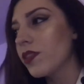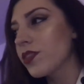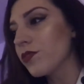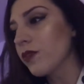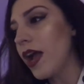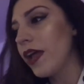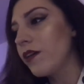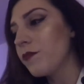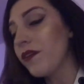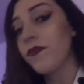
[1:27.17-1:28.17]
The
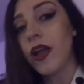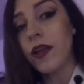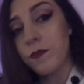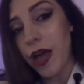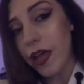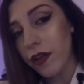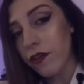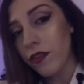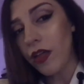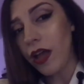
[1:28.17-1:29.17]
ride, my friend
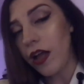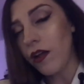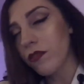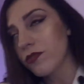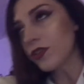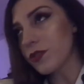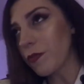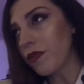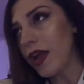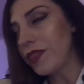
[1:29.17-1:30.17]
Bio, who's also
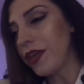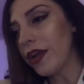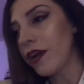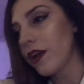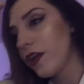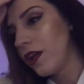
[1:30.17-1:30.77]
my ride there,